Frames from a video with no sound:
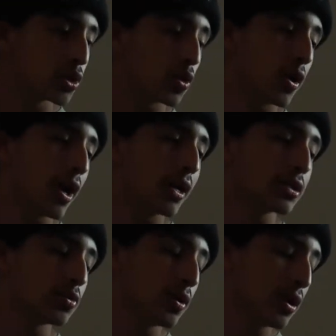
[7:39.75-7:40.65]
So I
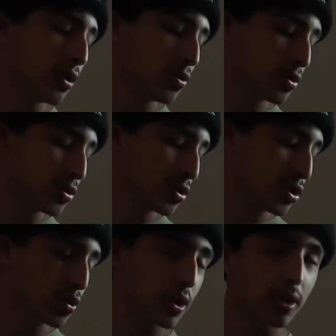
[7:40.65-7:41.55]
asked around
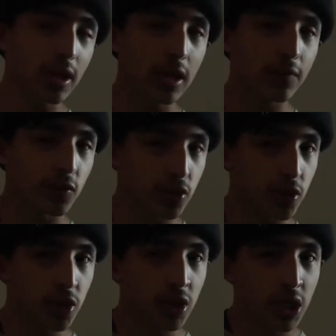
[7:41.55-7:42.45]
just so I can get it for
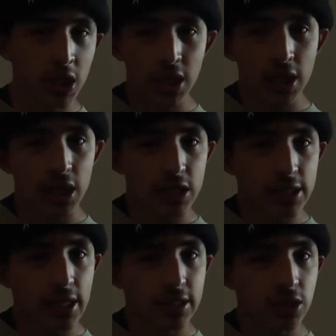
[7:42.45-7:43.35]
sure, and
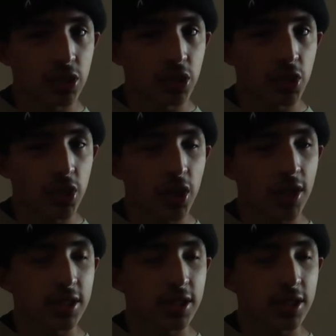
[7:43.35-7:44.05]
I asked the security guard.